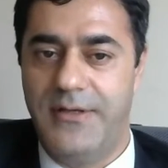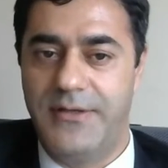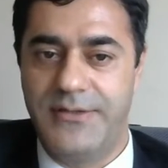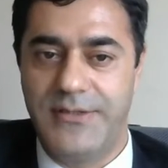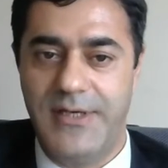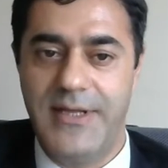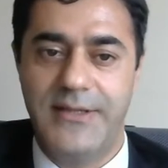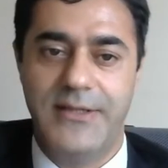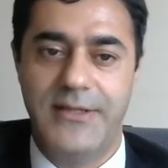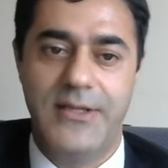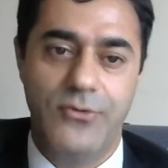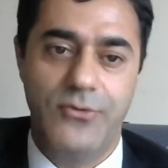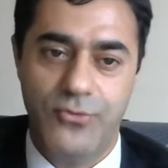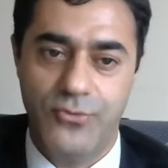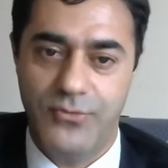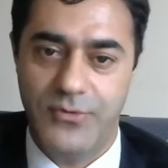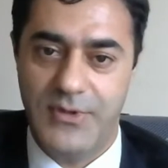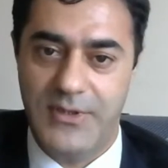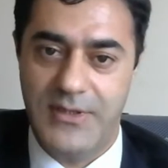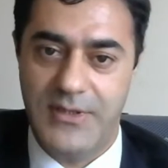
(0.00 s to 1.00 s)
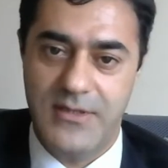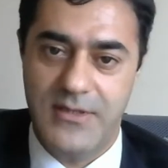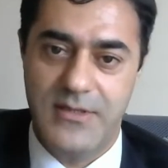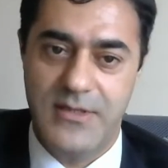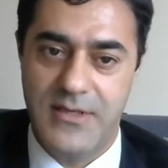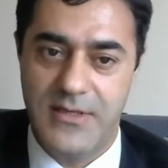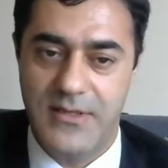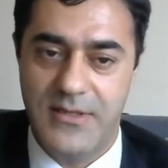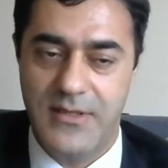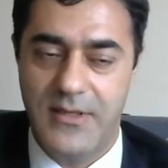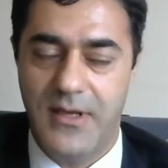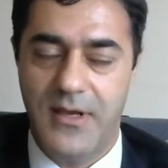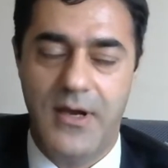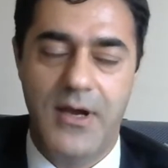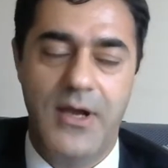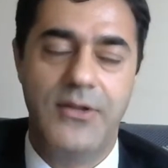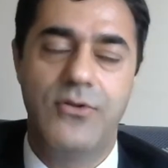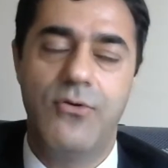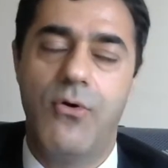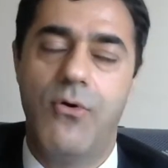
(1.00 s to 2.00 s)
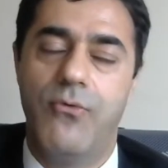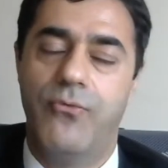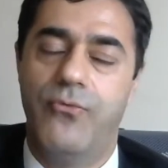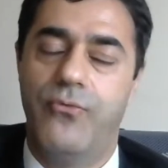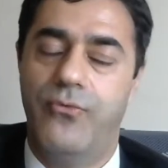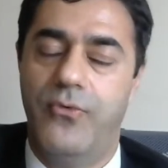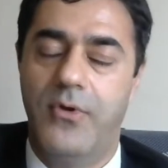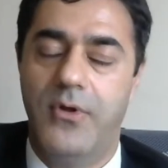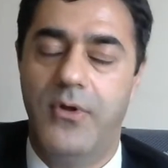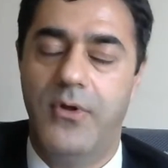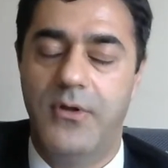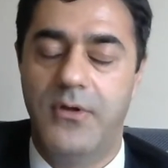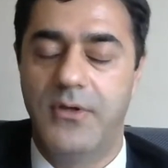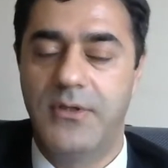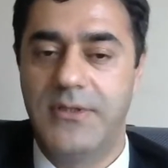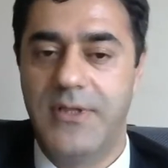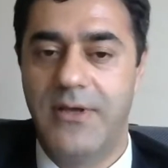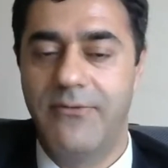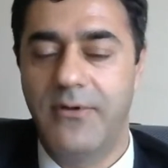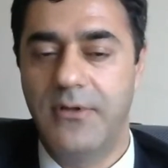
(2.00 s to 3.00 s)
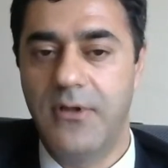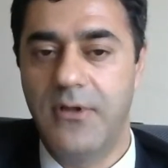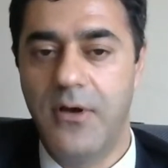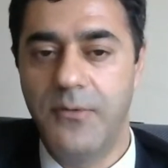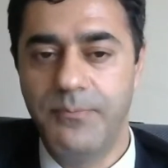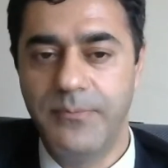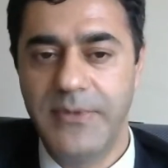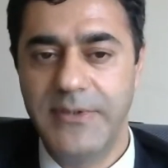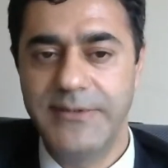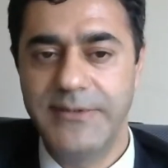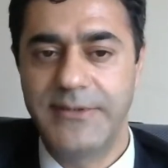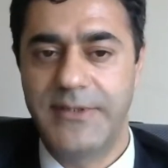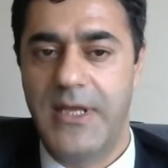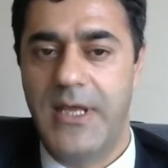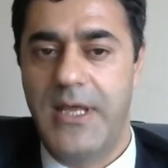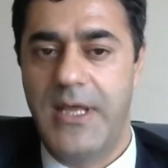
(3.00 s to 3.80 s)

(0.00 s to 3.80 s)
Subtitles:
relating to the idea of development